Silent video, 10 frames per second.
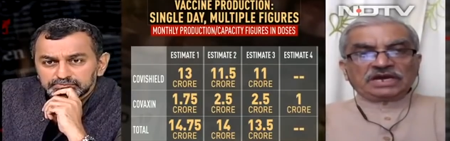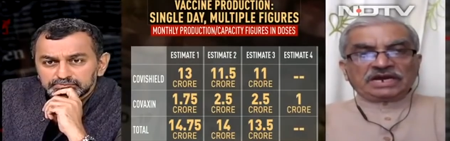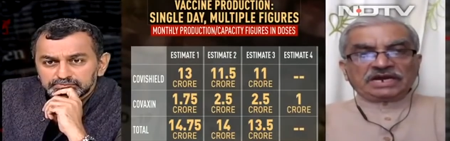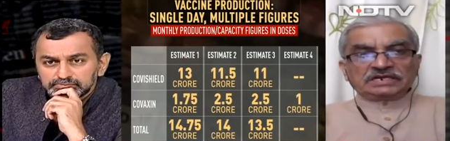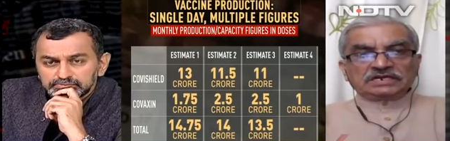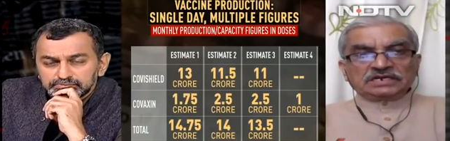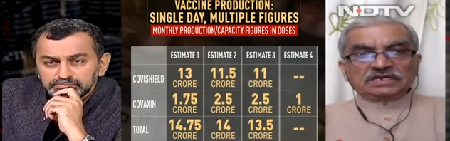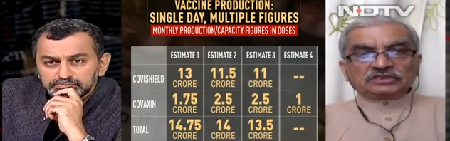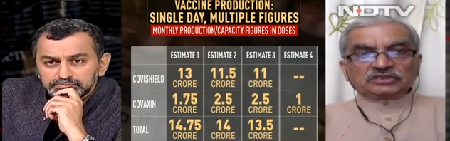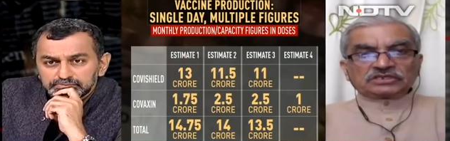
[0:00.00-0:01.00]
Speaker 1: And
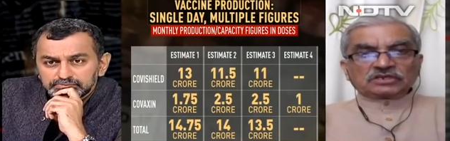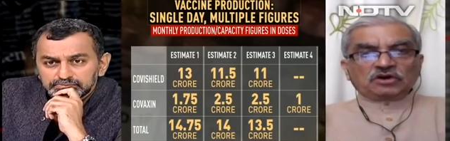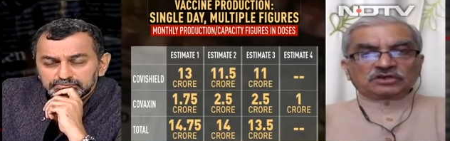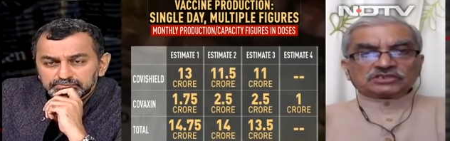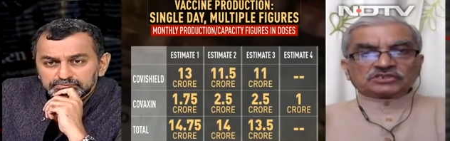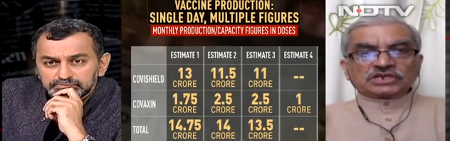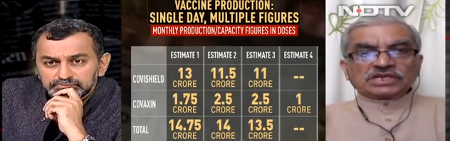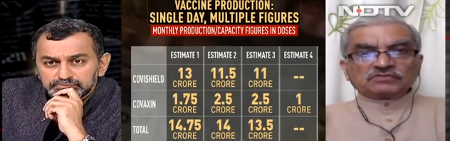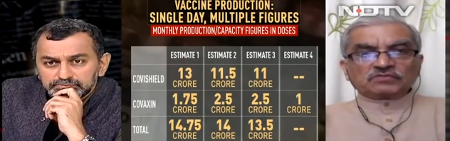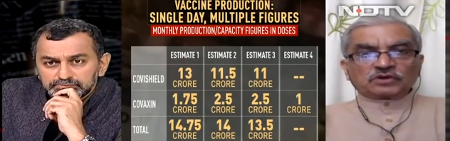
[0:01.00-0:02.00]
uh, the, on
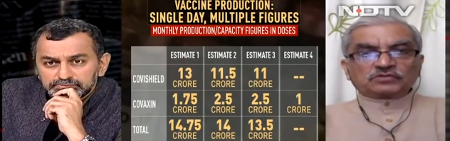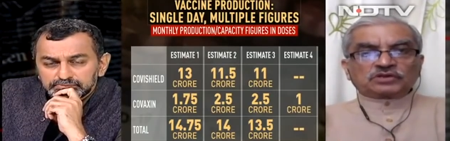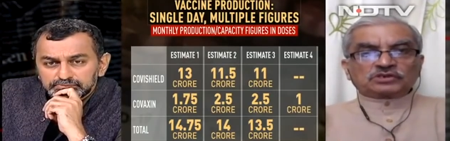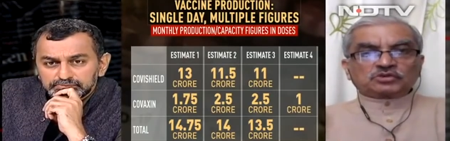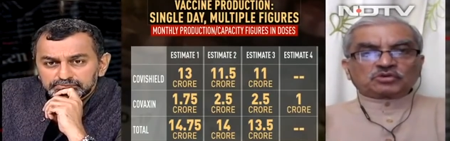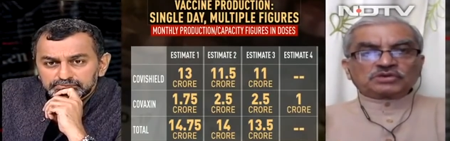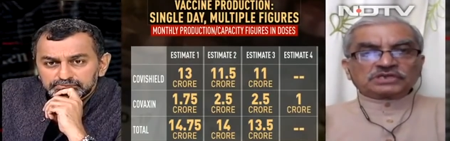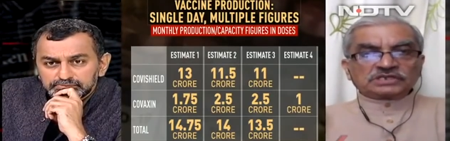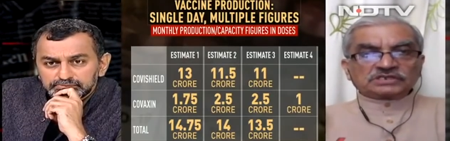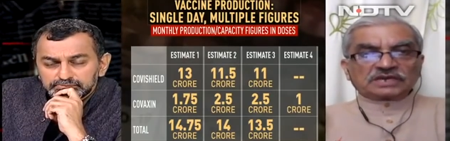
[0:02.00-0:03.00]
screen, what we are
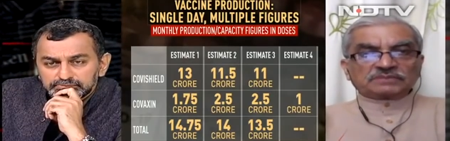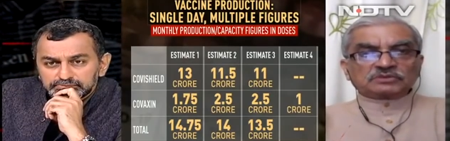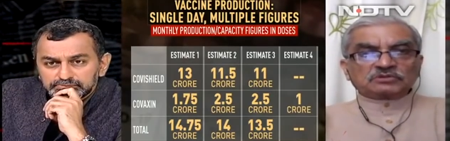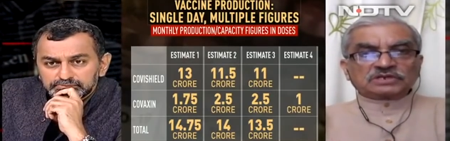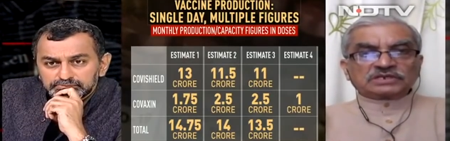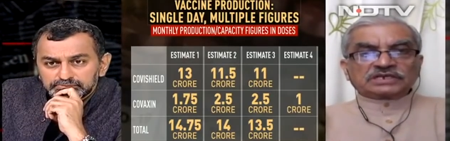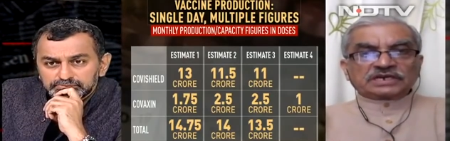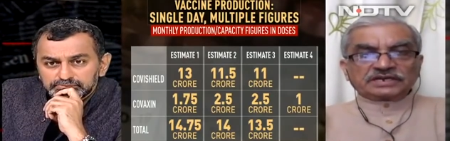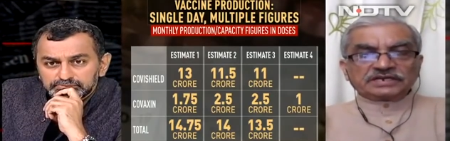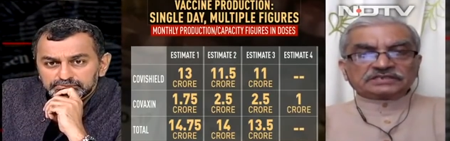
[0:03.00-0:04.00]
showing is absolutely
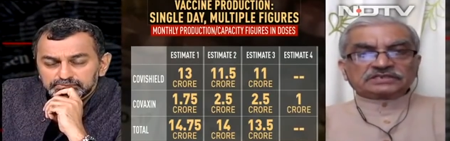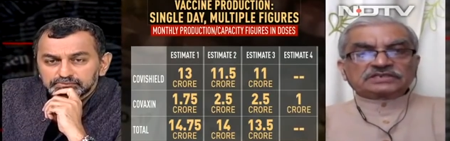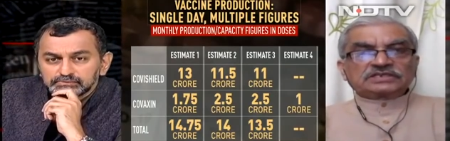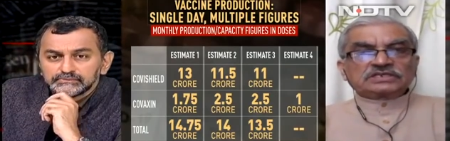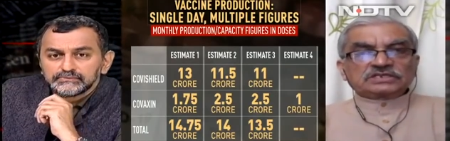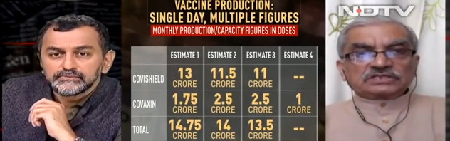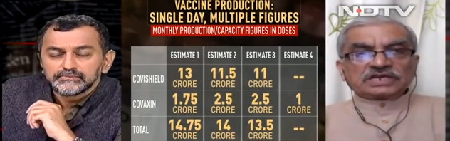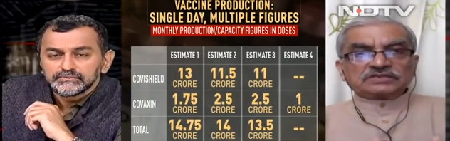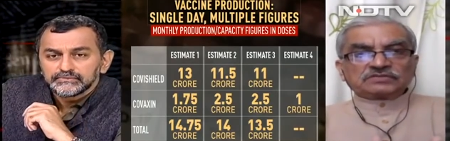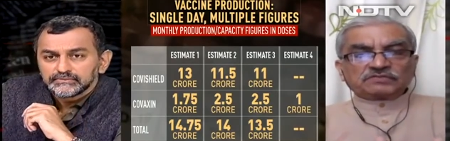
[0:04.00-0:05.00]
correct
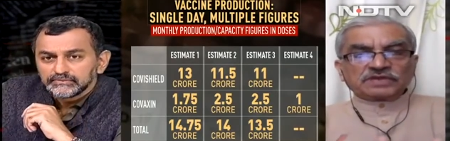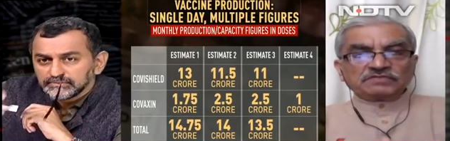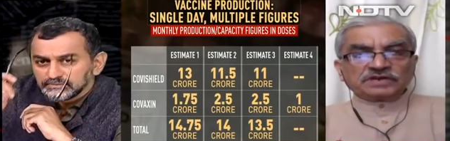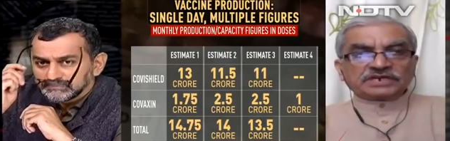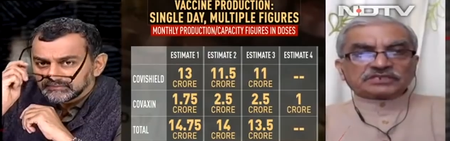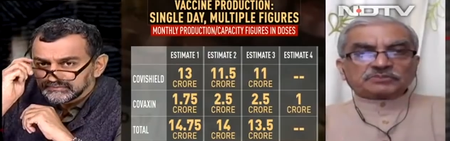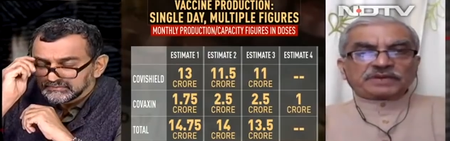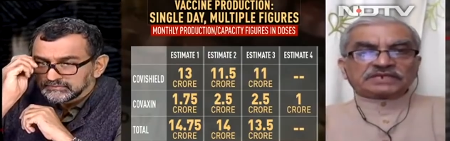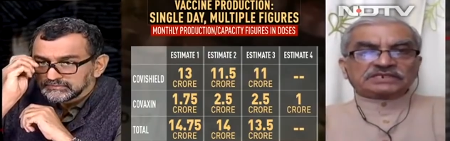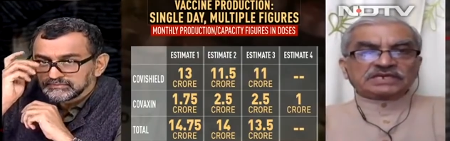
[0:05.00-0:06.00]
that we were
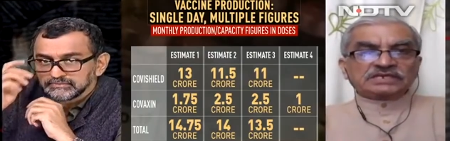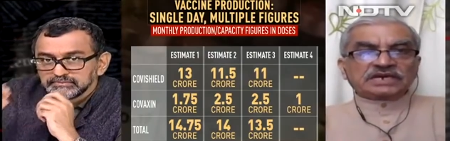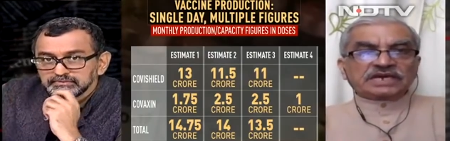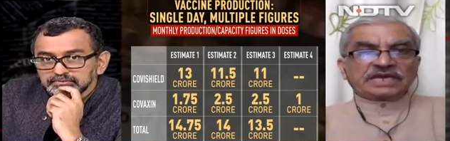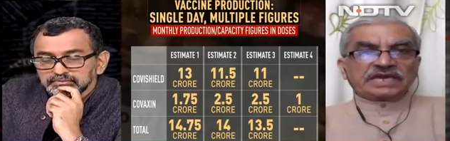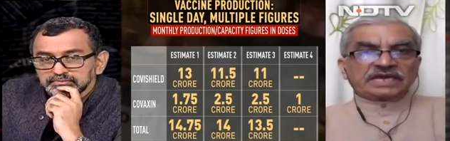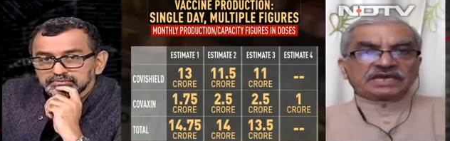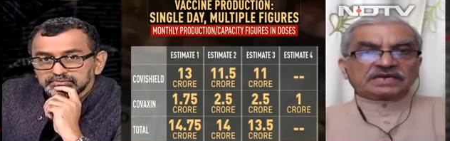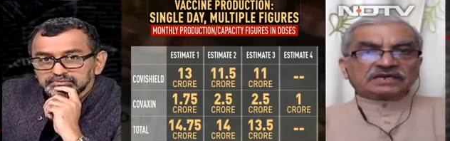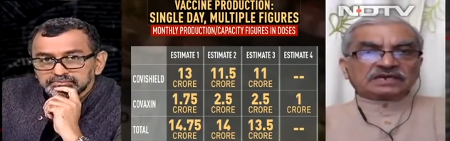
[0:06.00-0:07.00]
expecting
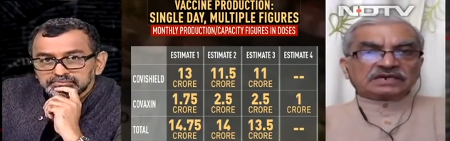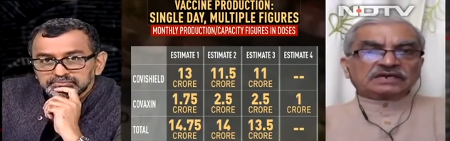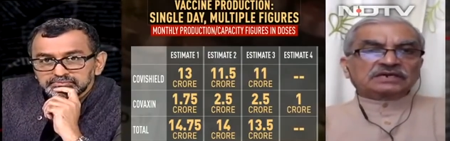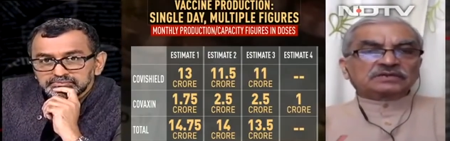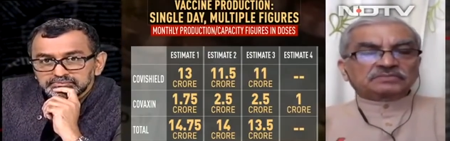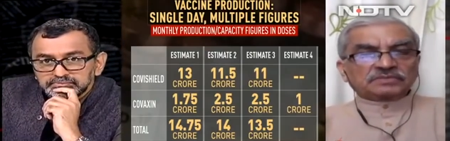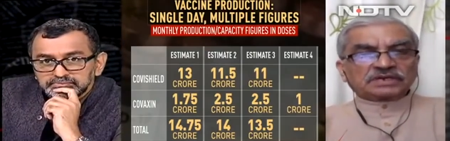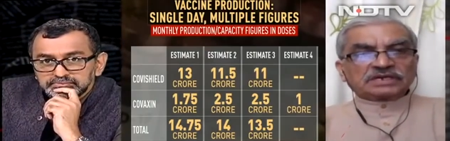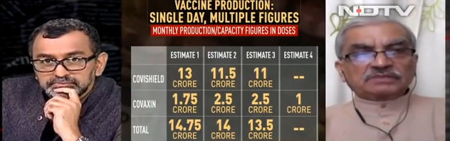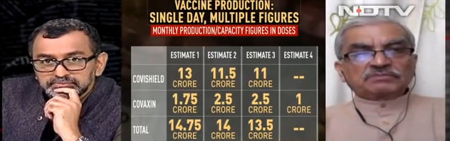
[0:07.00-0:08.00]
a, uh,
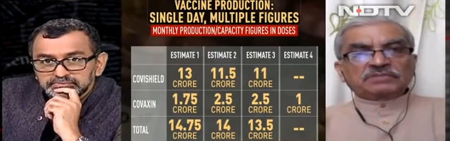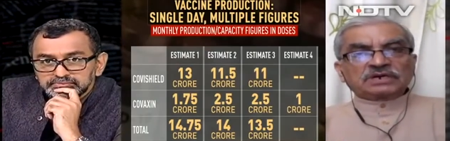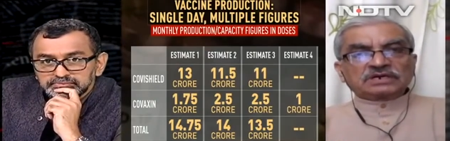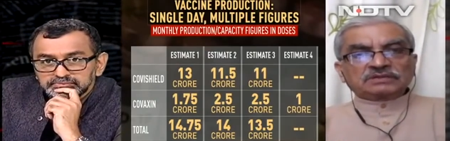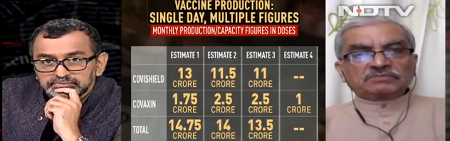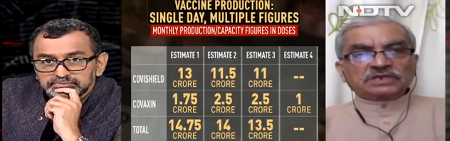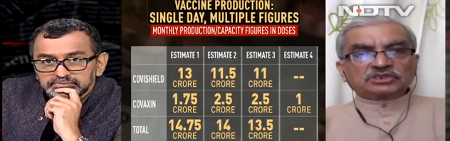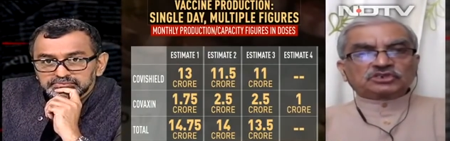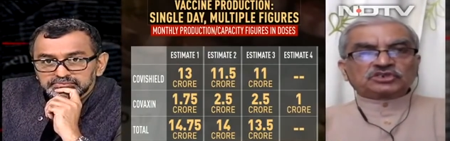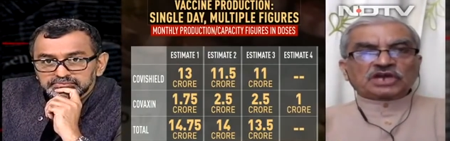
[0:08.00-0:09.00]
a, a
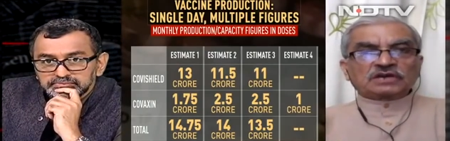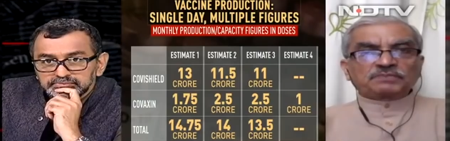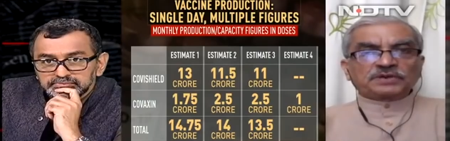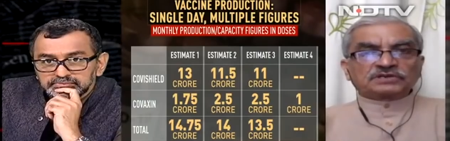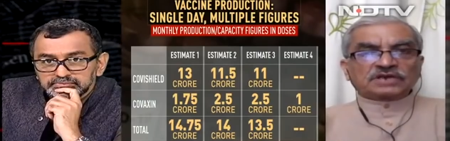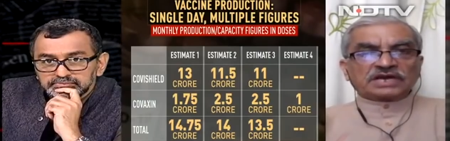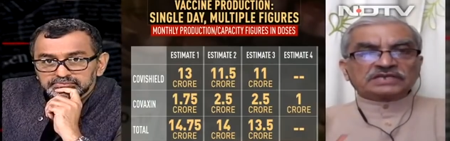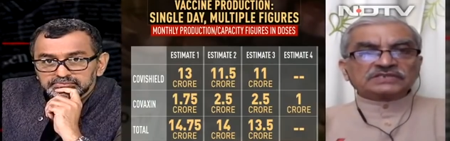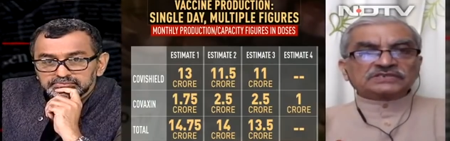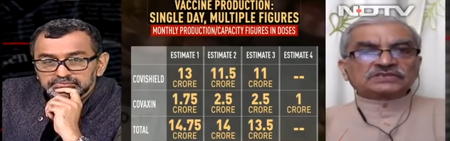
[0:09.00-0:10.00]
much sharper
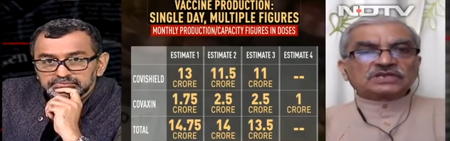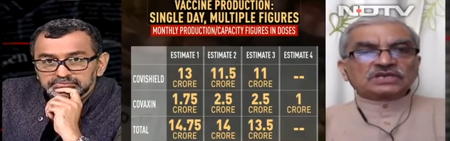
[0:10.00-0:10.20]
rise